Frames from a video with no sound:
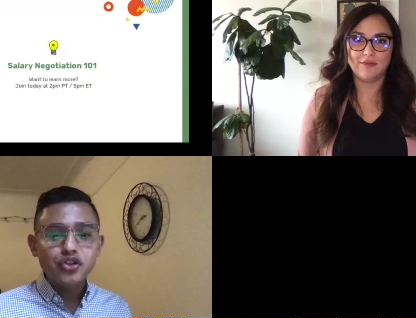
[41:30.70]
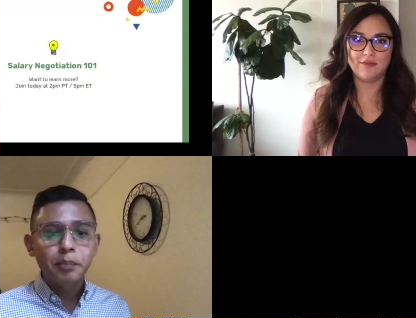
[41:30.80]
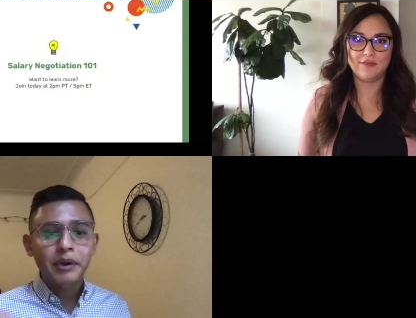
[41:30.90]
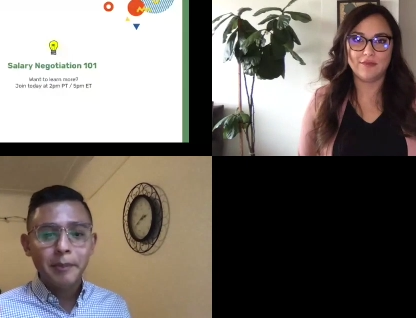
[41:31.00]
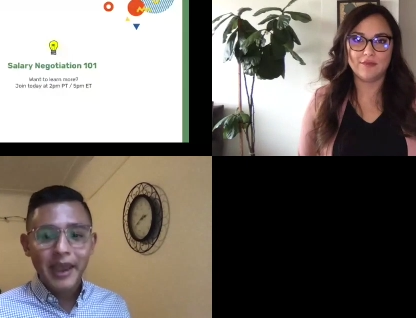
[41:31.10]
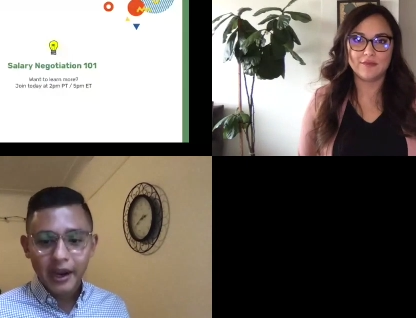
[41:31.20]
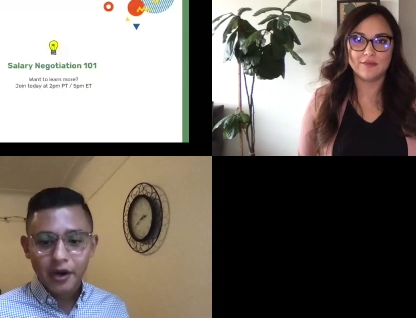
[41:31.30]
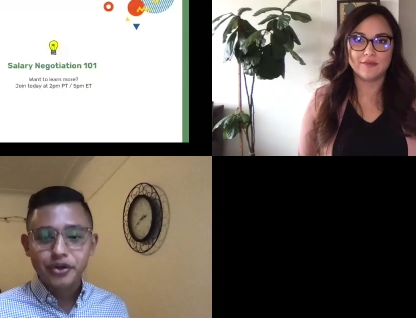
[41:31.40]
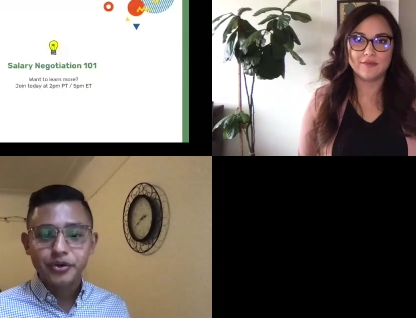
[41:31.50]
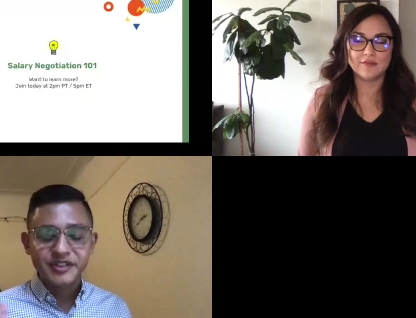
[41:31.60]
Speaker 1: prepare
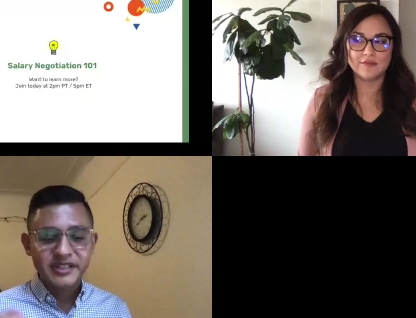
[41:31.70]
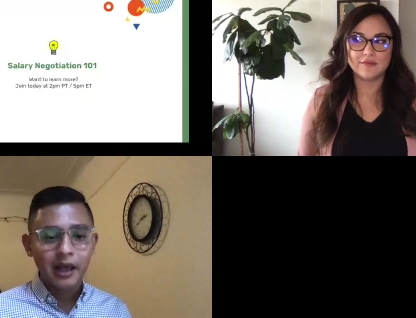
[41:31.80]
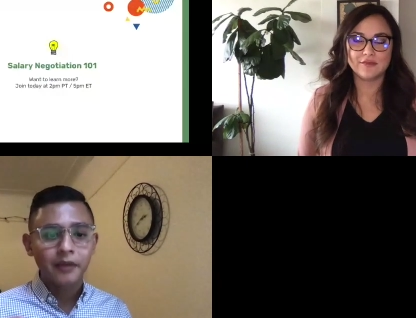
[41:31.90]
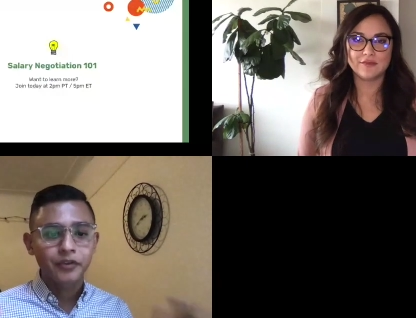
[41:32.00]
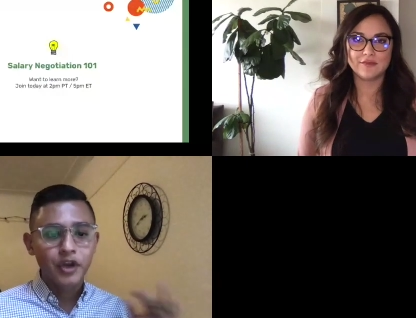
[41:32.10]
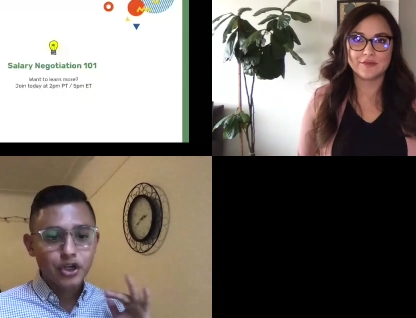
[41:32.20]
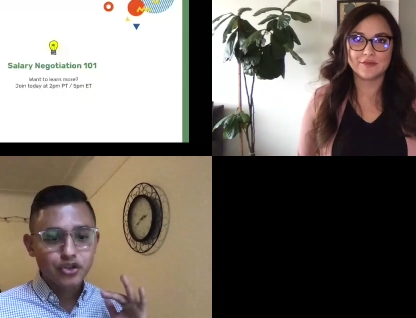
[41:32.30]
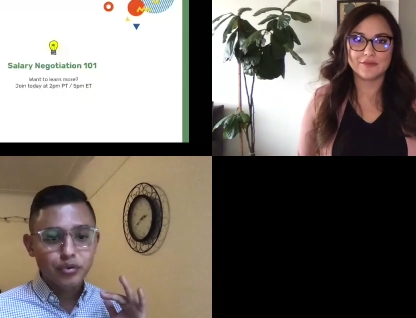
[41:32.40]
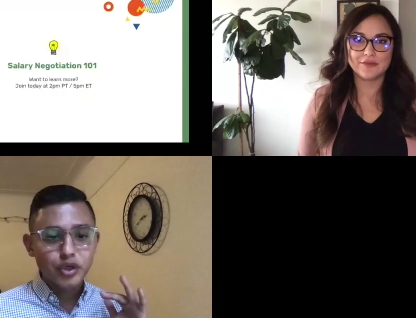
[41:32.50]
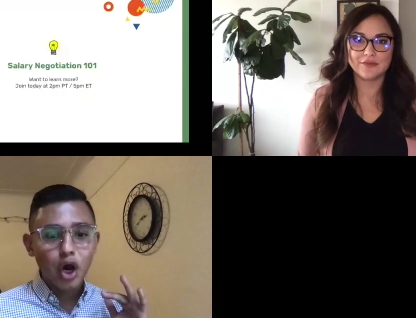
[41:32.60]
yourself to
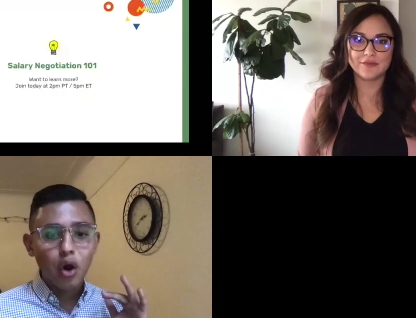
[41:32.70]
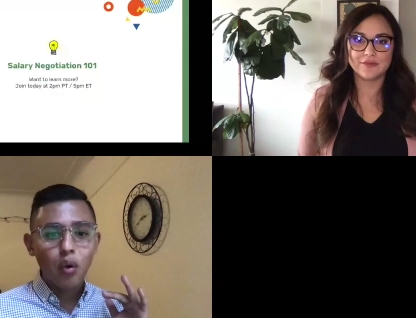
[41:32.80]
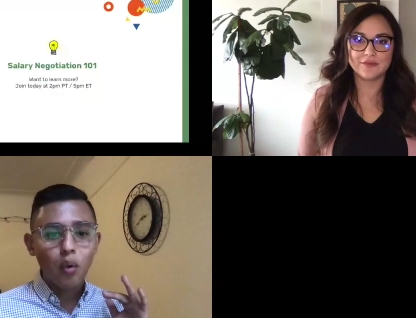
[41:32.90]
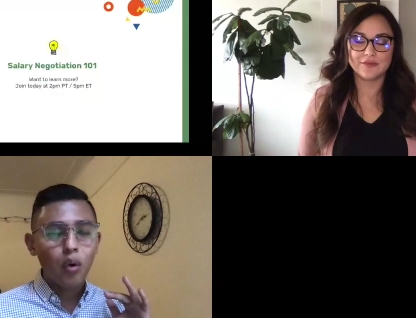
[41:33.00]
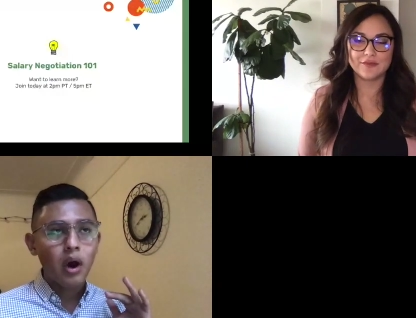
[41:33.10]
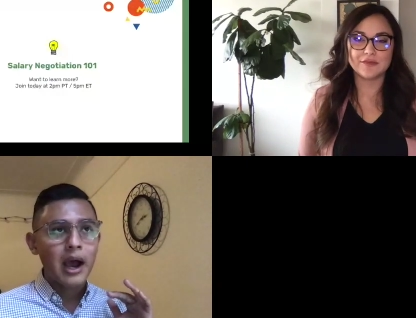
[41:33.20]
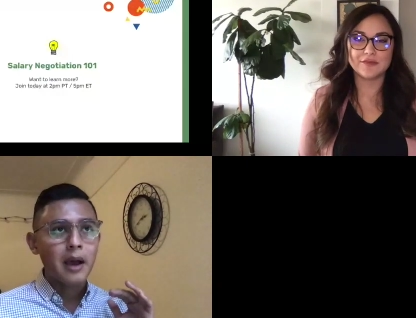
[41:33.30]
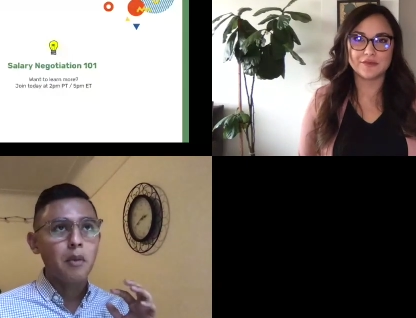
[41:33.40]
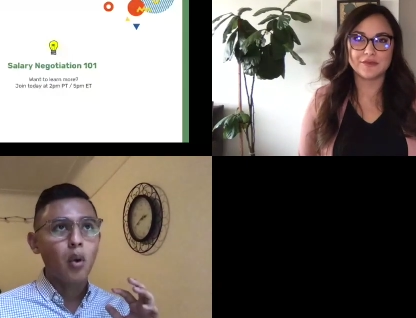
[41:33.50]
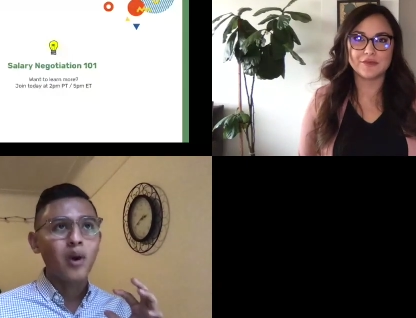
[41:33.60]
know um,
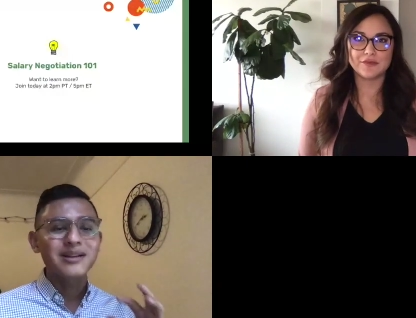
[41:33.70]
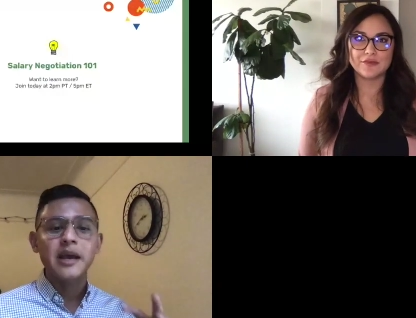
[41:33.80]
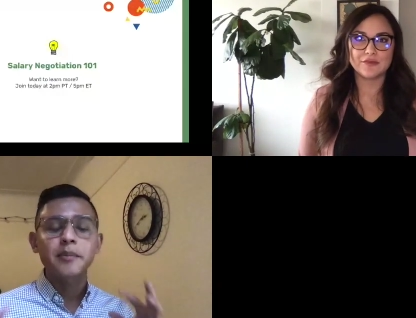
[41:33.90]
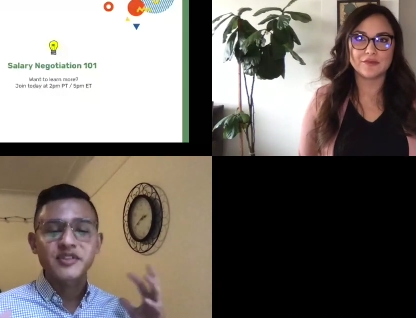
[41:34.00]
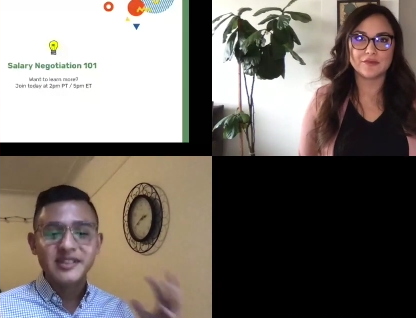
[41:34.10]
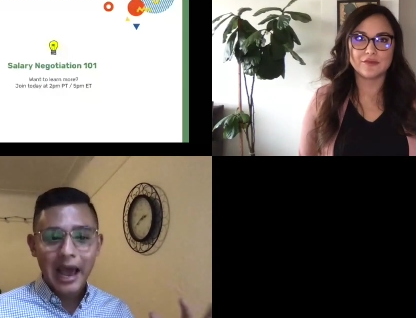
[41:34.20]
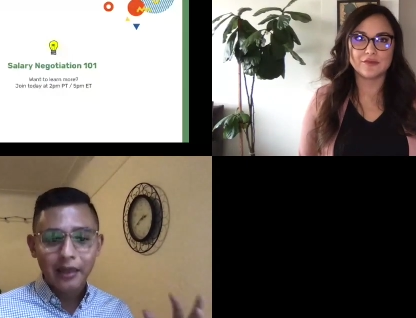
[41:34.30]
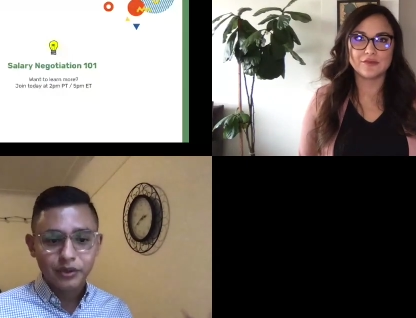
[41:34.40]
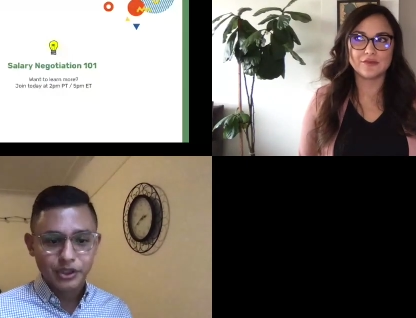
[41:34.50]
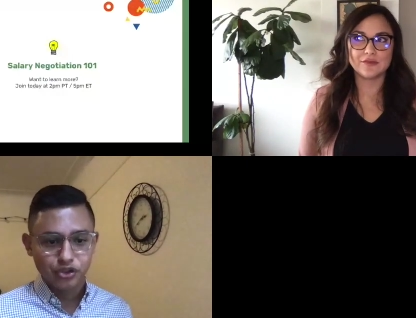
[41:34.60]
what type of
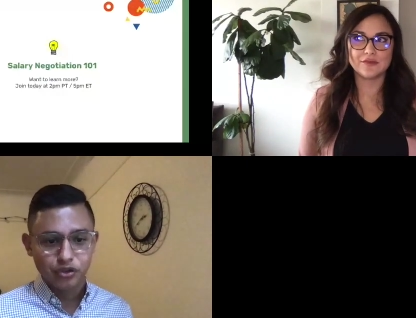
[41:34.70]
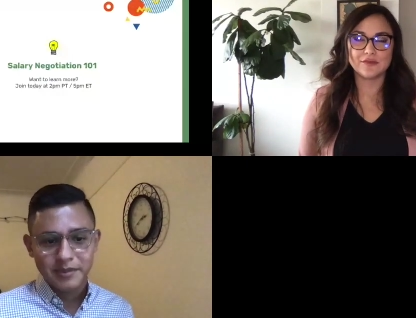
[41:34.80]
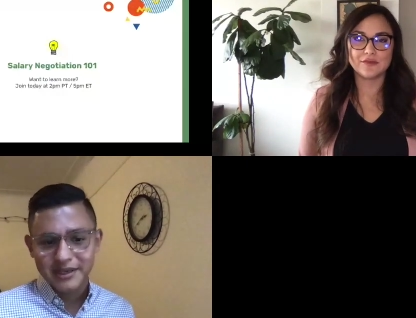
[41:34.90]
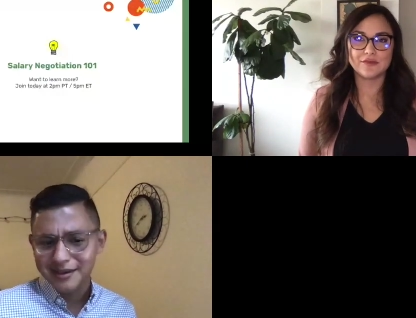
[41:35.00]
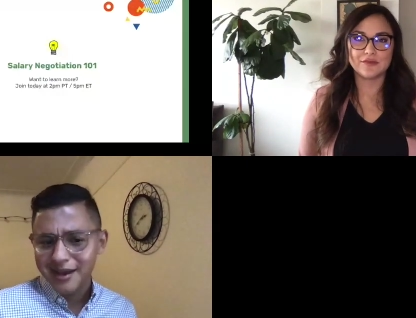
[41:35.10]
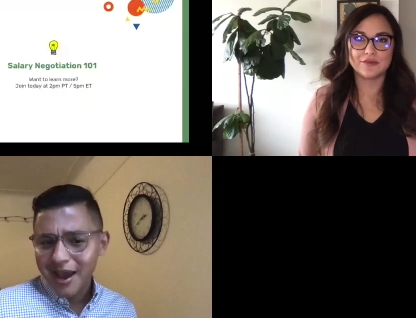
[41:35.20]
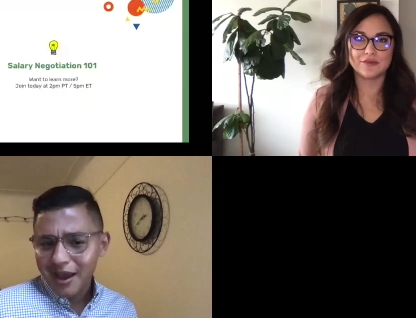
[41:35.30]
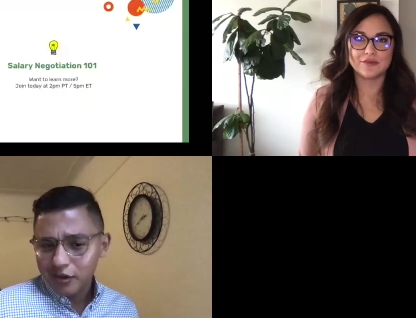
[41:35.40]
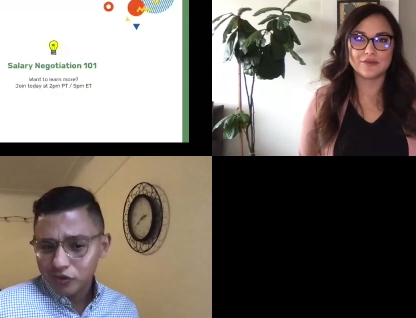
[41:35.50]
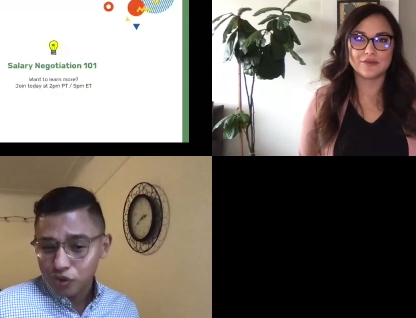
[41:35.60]
salary should be
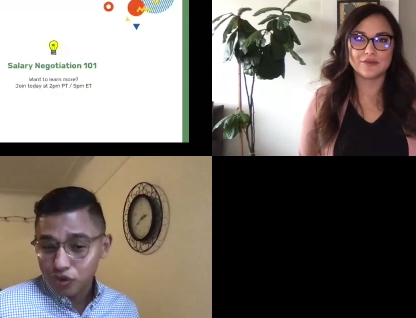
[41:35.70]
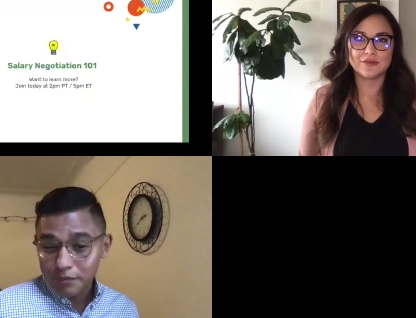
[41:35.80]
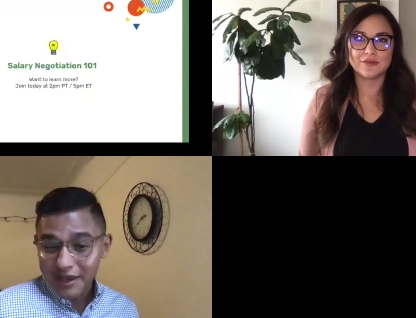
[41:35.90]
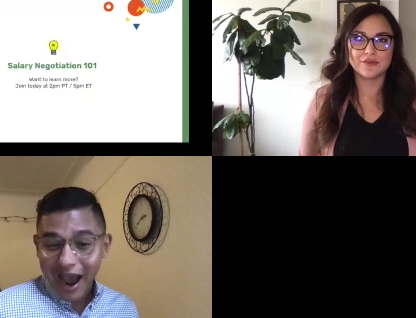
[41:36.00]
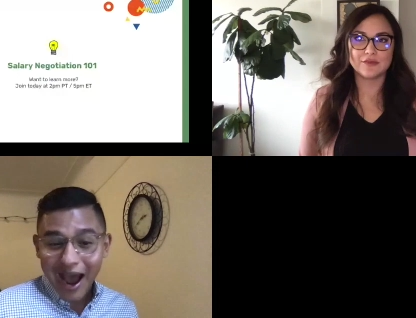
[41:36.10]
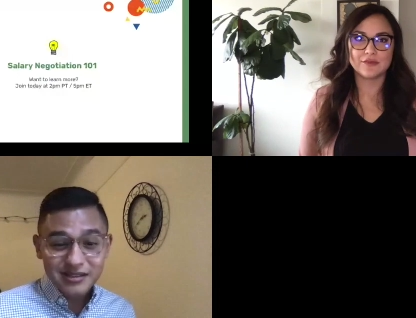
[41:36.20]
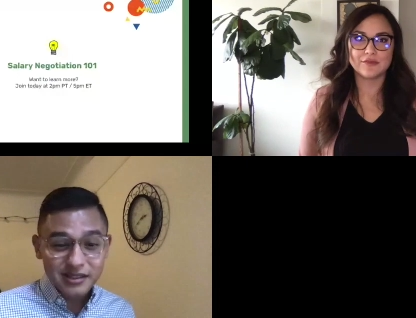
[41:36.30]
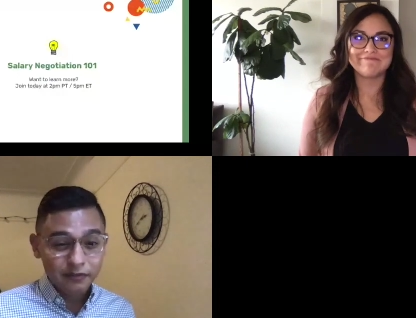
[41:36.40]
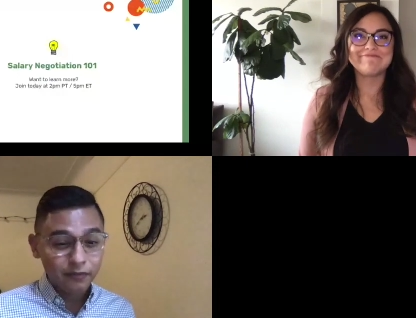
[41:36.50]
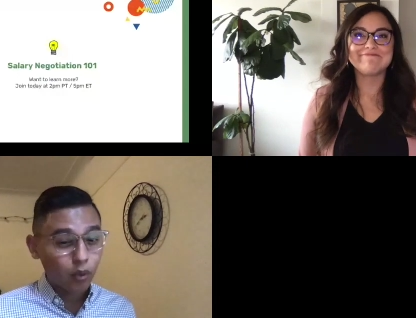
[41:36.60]
should you be asking
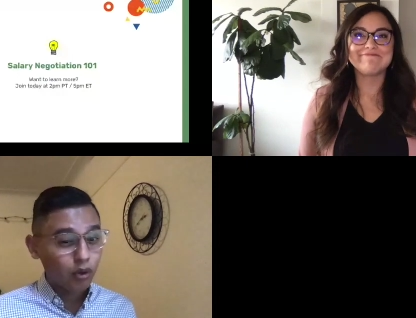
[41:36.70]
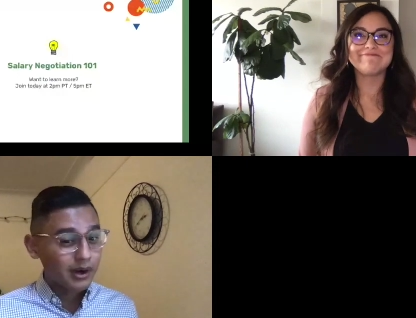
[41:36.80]
for,